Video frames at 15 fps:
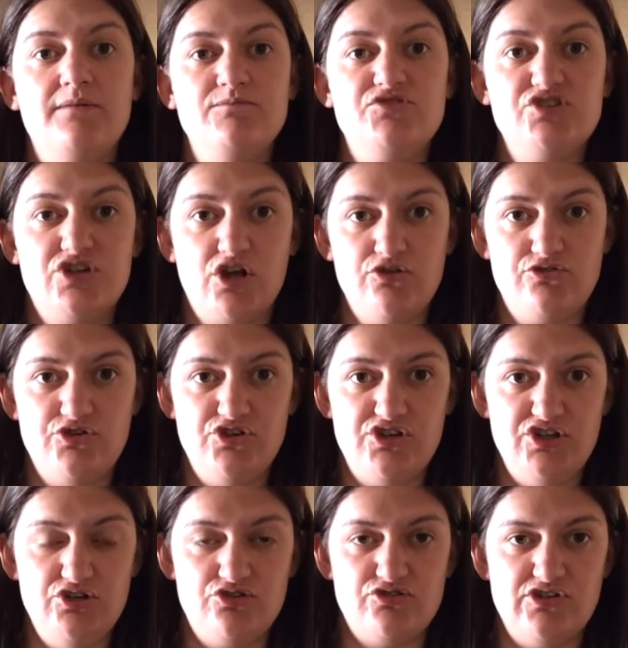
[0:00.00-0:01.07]
to go through the
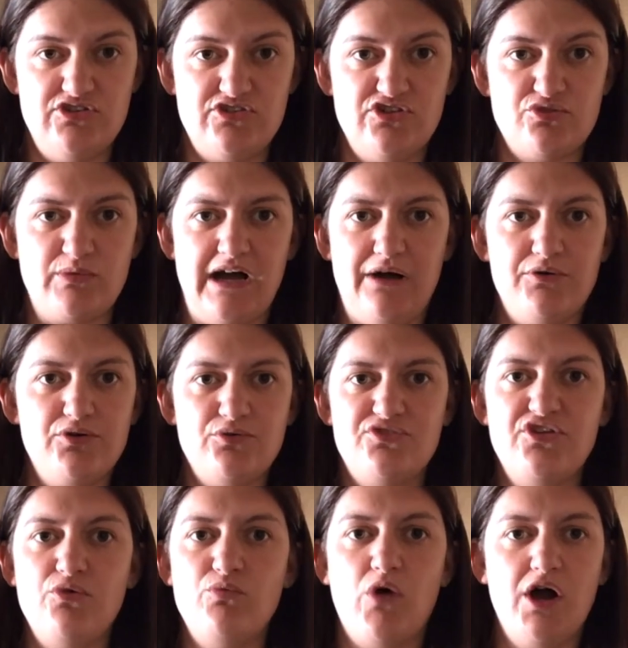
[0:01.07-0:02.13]
nutrients as well, and
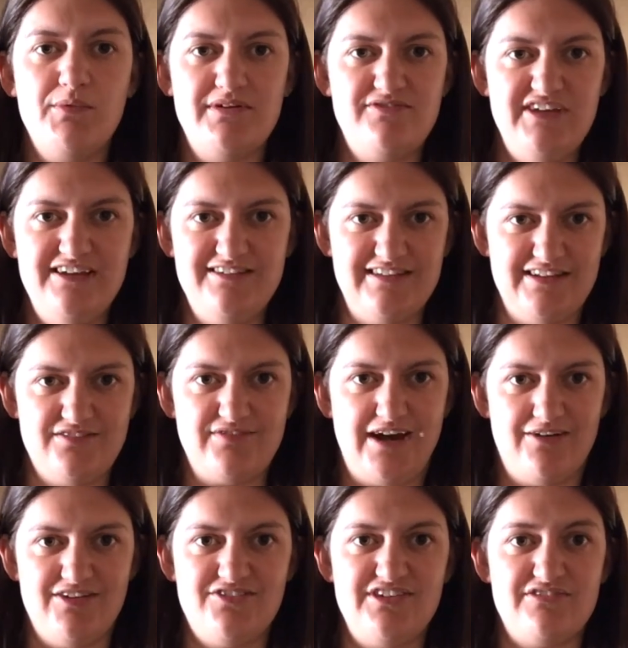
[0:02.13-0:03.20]
also why we're feeding these
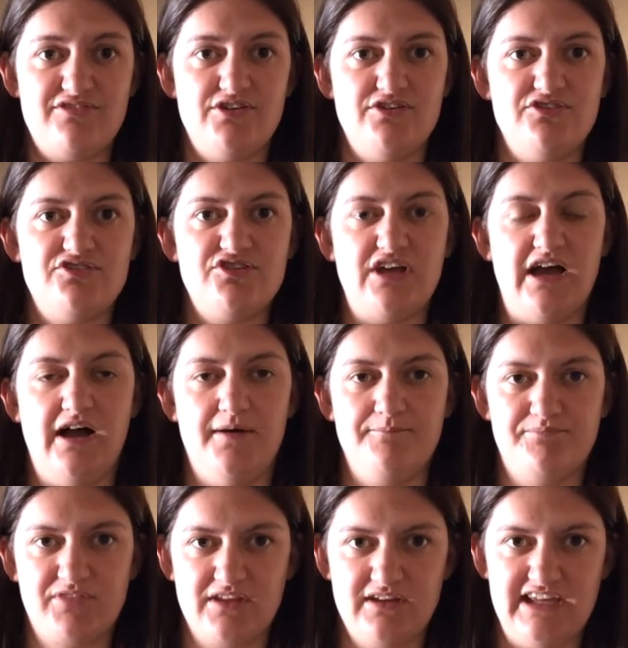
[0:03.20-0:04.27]
various different
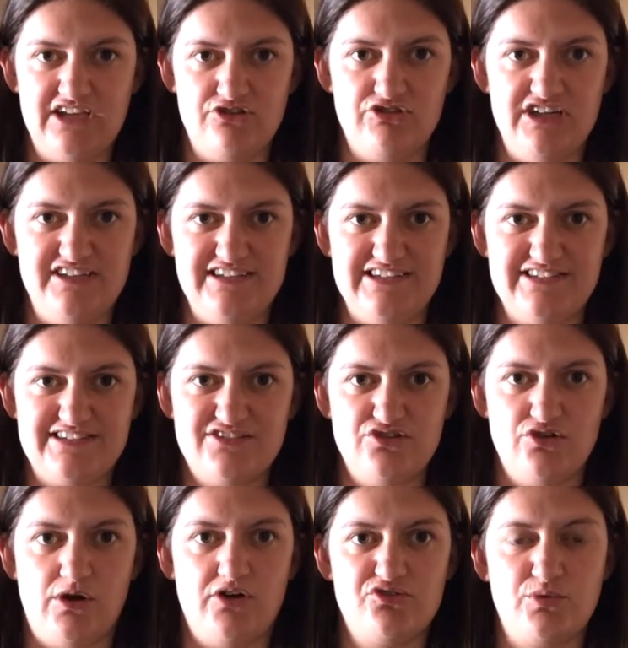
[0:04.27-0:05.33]
ingredients to
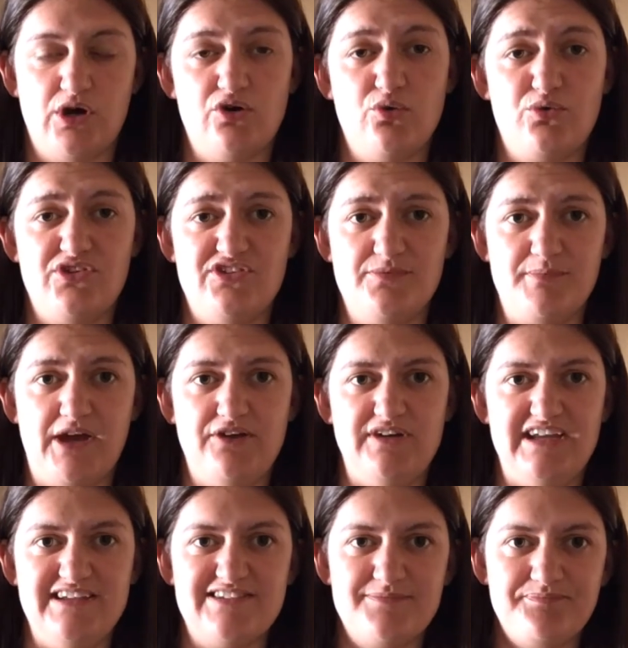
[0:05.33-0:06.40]
our horses and
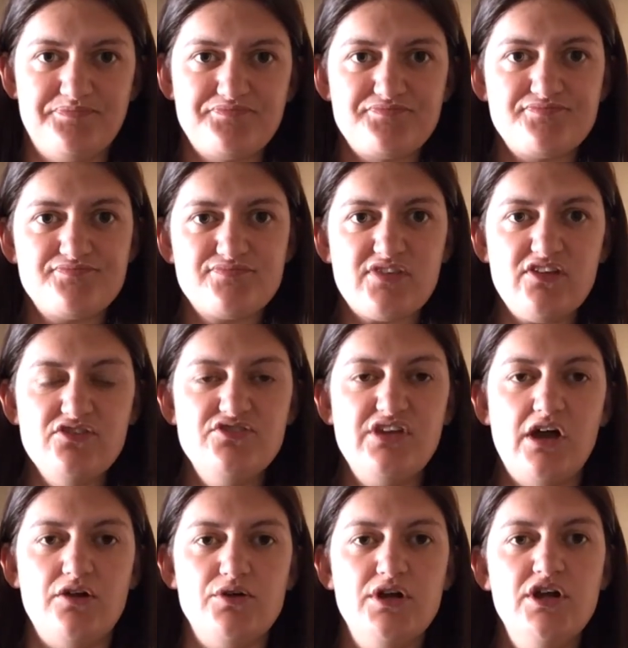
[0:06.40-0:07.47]
ponies. So
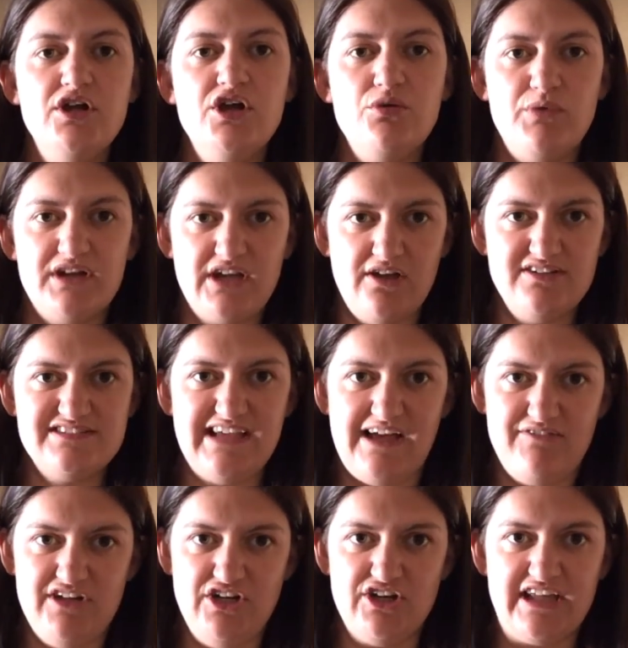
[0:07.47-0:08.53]
we're going to
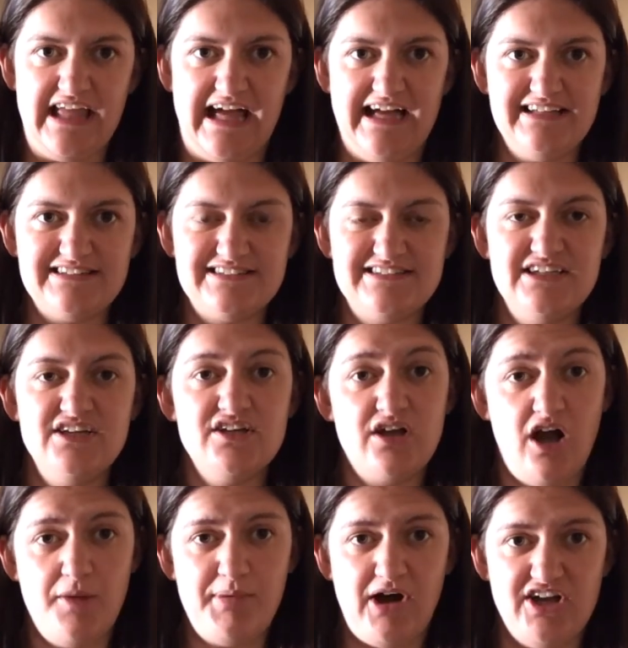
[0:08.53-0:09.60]
have a look at
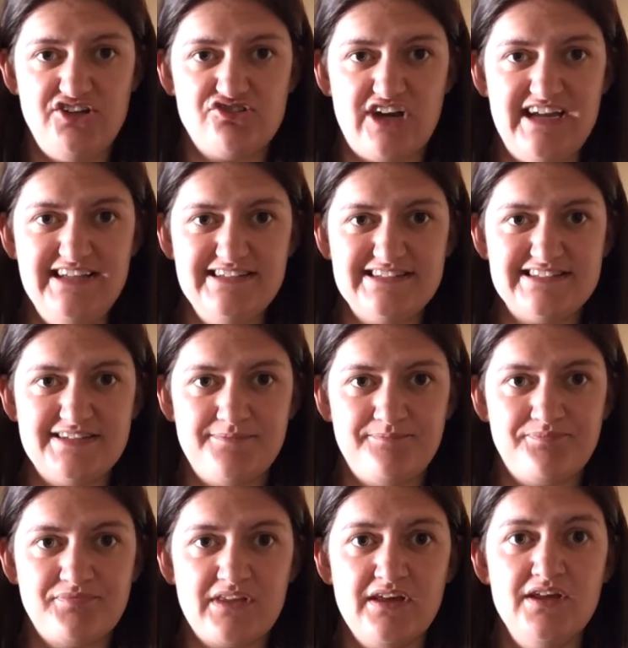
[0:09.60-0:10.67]
carbohydrates,
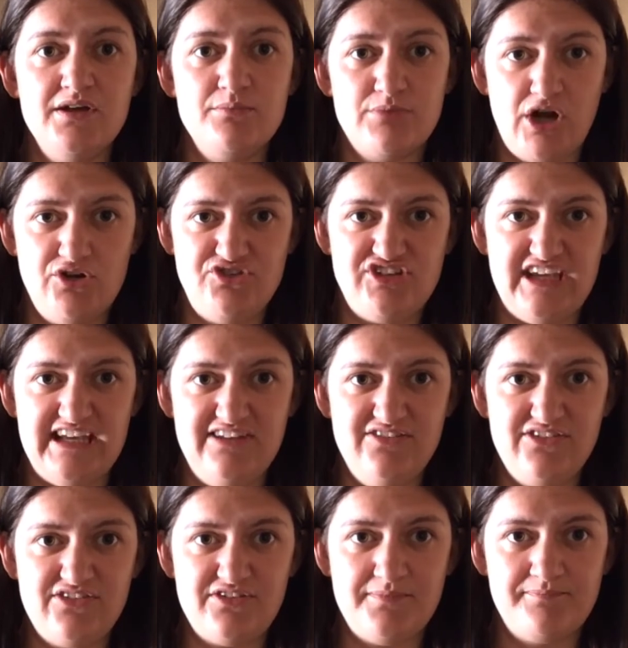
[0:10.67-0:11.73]

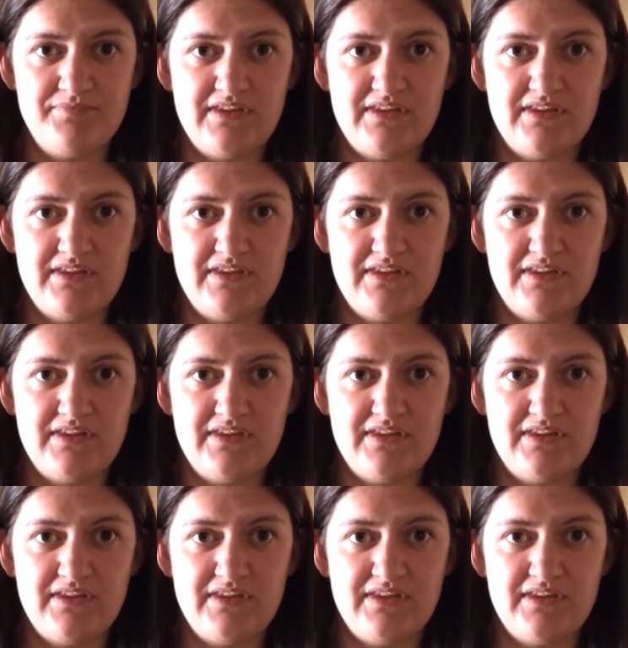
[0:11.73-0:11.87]
proteins,